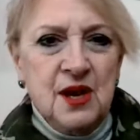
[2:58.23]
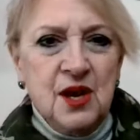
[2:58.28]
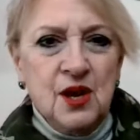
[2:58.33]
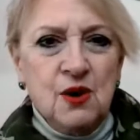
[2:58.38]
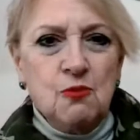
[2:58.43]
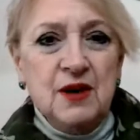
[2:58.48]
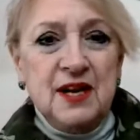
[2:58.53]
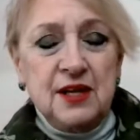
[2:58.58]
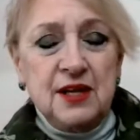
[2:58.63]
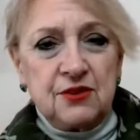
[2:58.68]

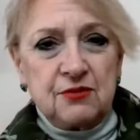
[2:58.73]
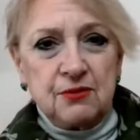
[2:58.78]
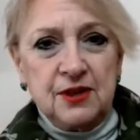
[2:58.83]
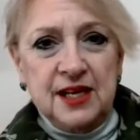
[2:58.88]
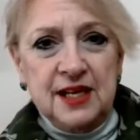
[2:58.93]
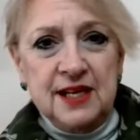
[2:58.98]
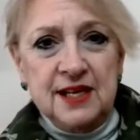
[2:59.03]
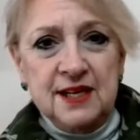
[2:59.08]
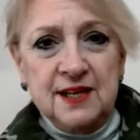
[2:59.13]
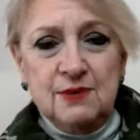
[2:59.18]
Week
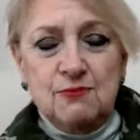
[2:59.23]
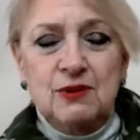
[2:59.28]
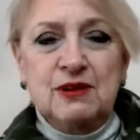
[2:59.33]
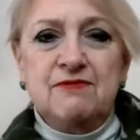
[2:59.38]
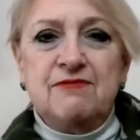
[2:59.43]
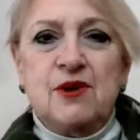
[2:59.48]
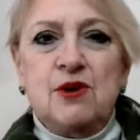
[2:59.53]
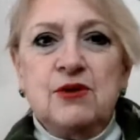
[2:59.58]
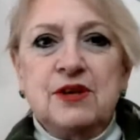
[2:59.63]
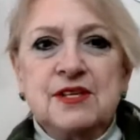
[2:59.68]
three, we
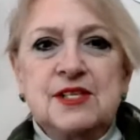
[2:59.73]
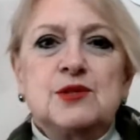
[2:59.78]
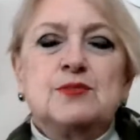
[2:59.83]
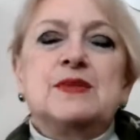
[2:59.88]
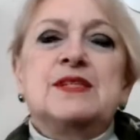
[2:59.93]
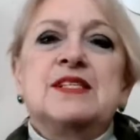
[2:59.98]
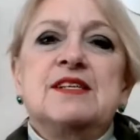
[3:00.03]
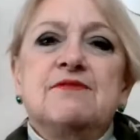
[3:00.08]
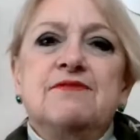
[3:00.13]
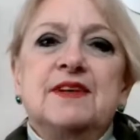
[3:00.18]
focus
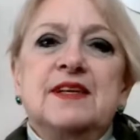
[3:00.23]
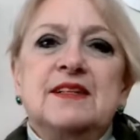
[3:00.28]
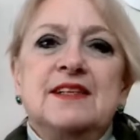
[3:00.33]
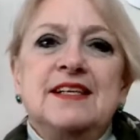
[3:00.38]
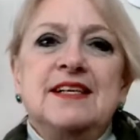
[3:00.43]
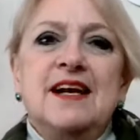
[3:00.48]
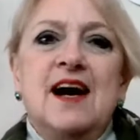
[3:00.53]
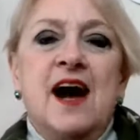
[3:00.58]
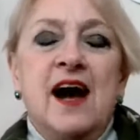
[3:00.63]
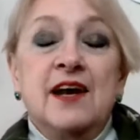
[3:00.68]

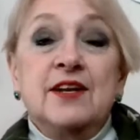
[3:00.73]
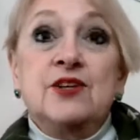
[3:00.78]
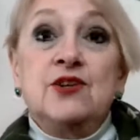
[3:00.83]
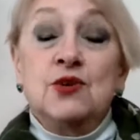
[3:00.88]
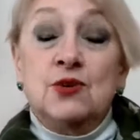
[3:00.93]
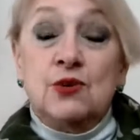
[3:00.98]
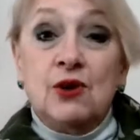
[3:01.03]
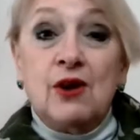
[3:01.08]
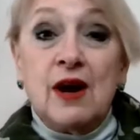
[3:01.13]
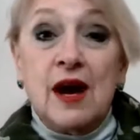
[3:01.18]
specifically on
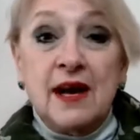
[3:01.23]
your